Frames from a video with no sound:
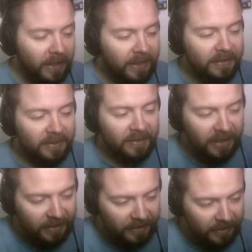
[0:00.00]

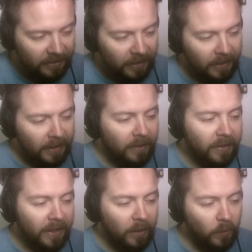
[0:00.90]
decided
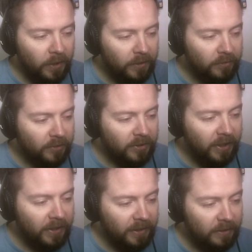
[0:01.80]
that I wanted to
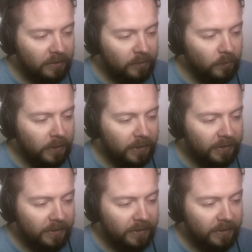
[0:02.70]
study was